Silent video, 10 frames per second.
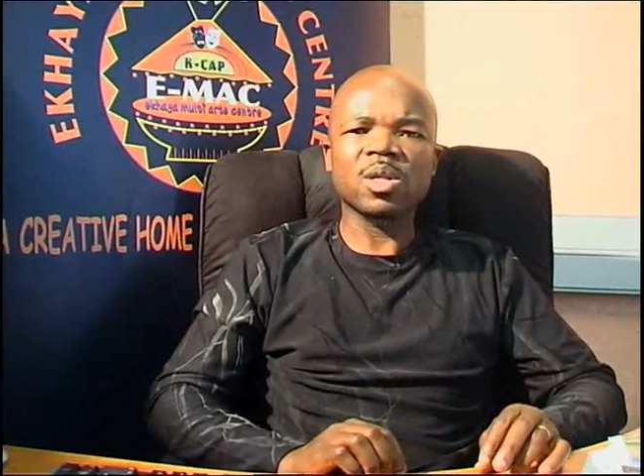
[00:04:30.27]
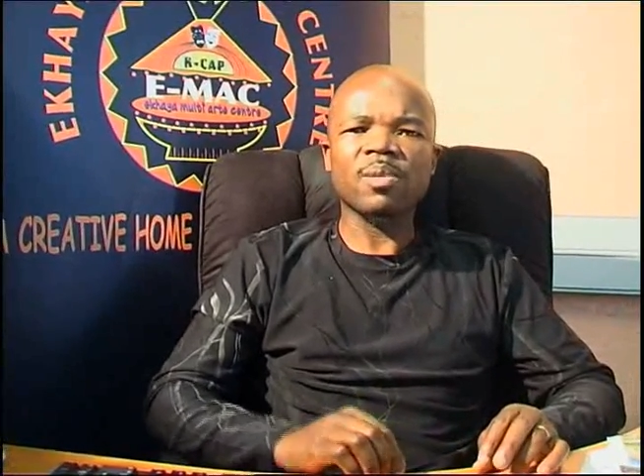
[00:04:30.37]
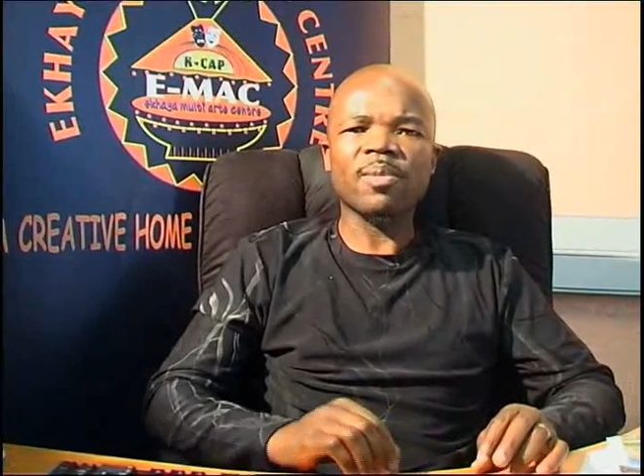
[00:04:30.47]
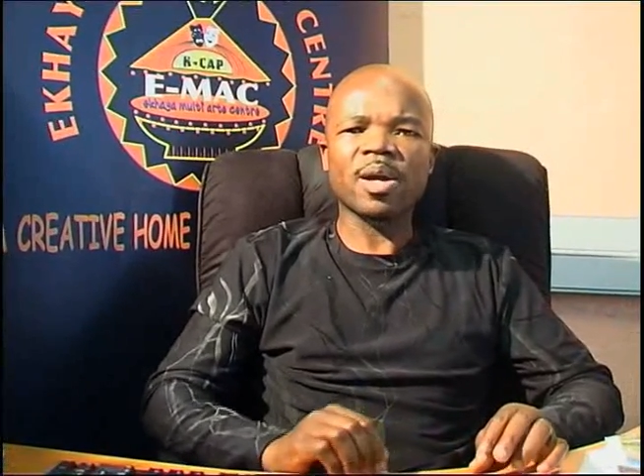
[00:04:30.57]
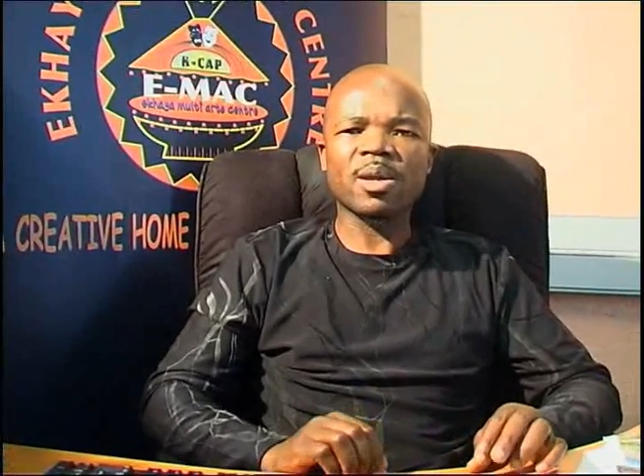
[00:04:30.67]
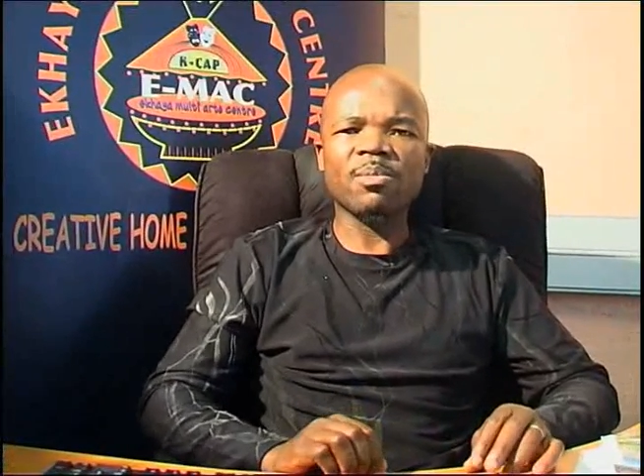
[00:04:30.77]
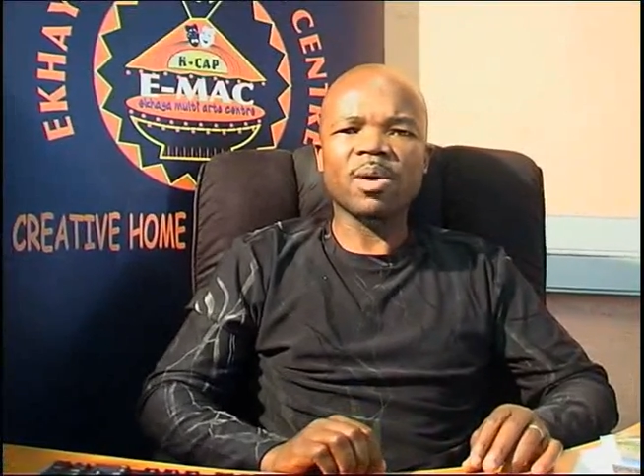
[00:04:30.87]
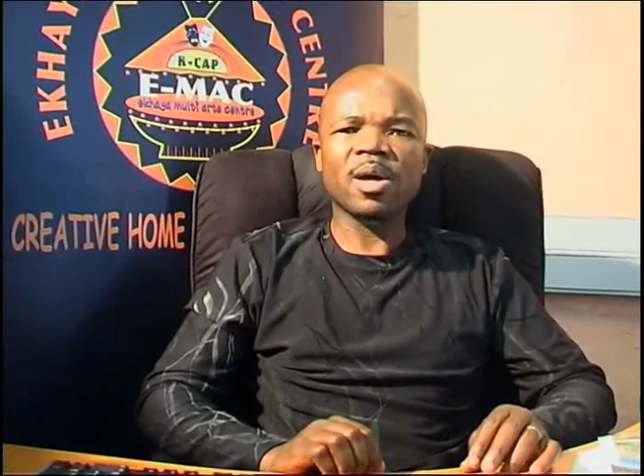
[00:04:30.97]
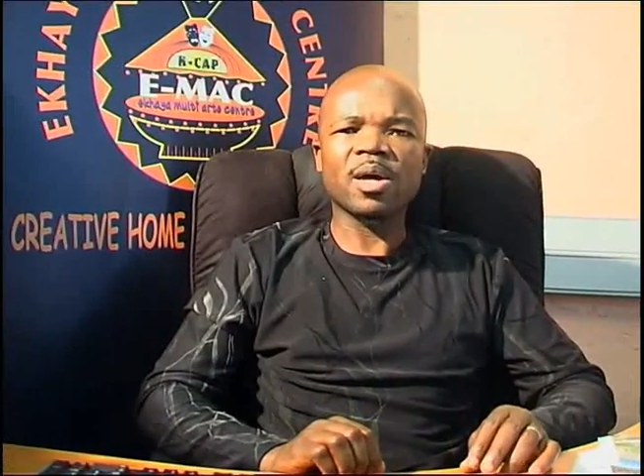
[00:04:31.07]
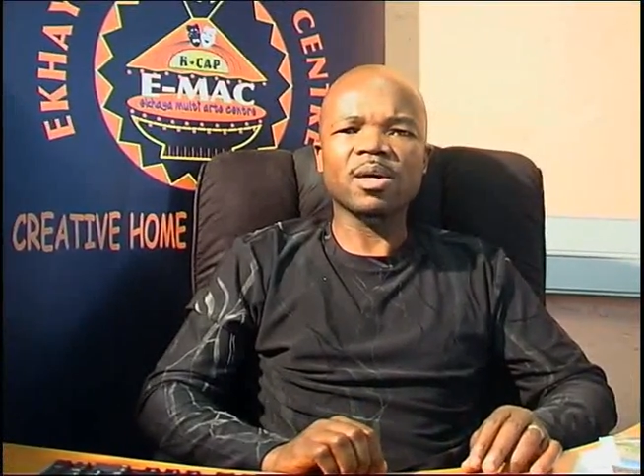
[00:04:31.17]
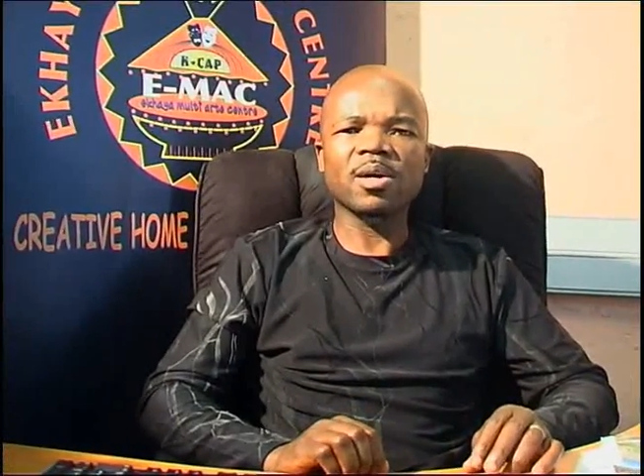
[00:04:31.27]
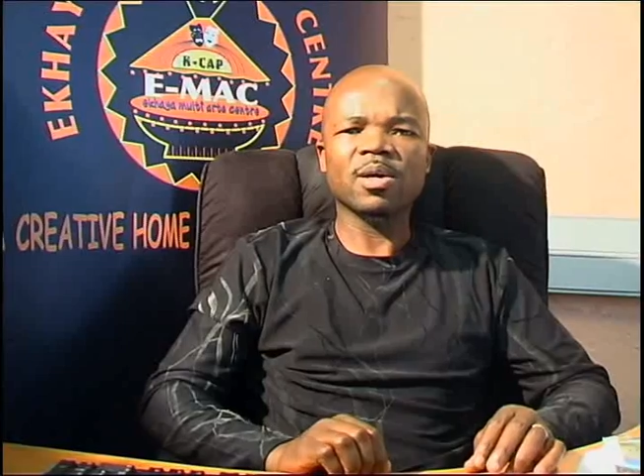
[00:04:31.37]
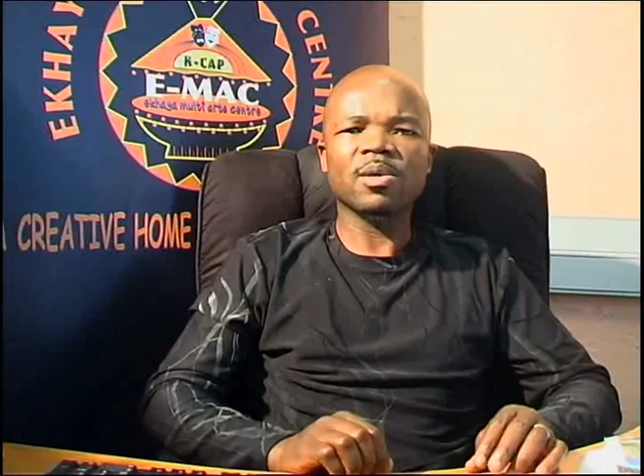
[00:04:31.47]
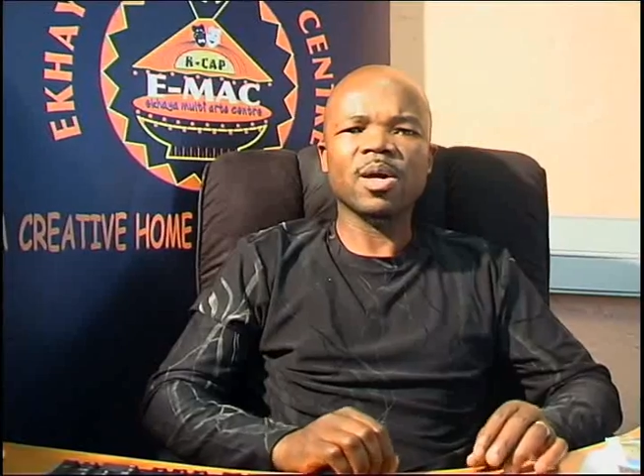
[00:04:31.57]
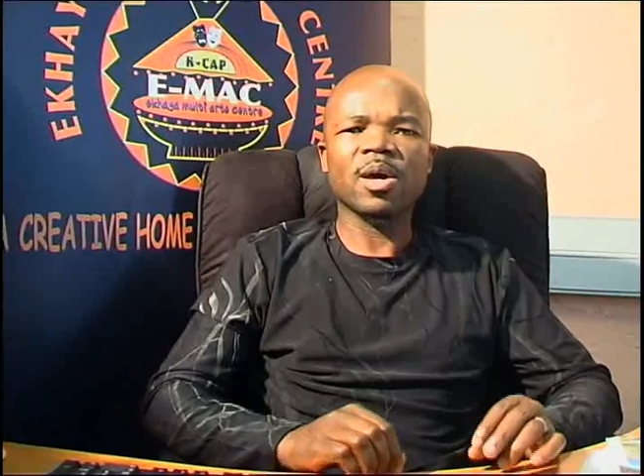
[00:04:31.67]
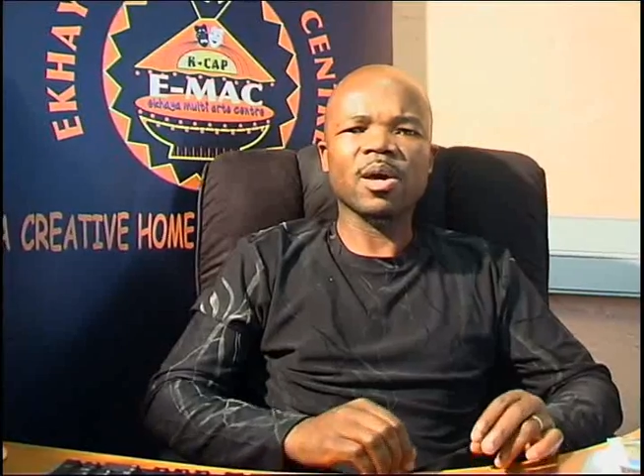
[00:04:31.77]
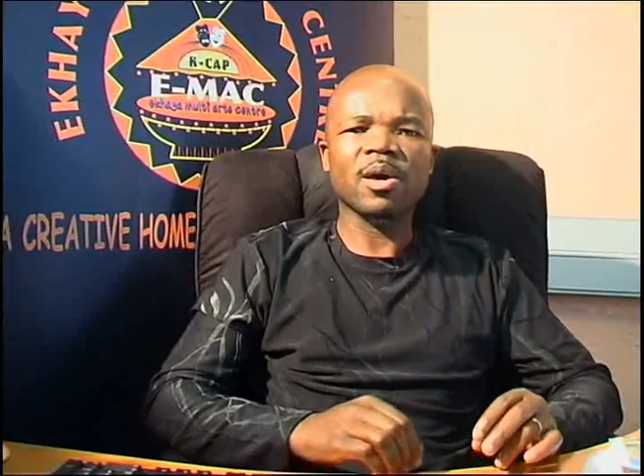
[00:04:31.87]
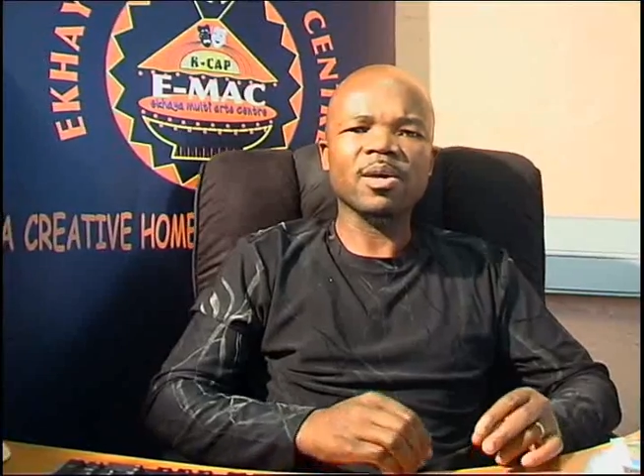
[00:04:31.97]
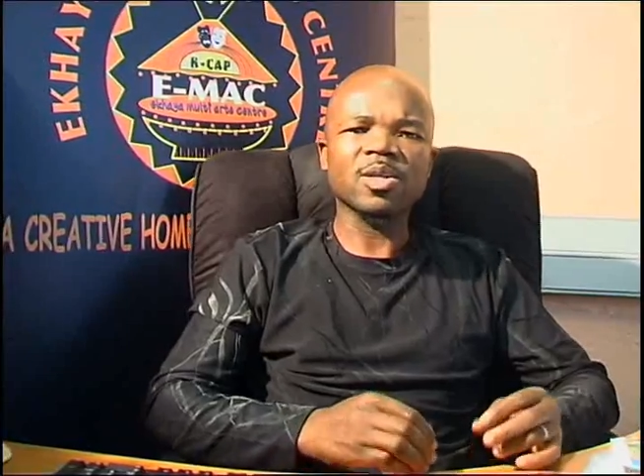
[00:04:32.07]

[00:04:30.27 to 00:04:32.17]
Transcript: the marimba uh,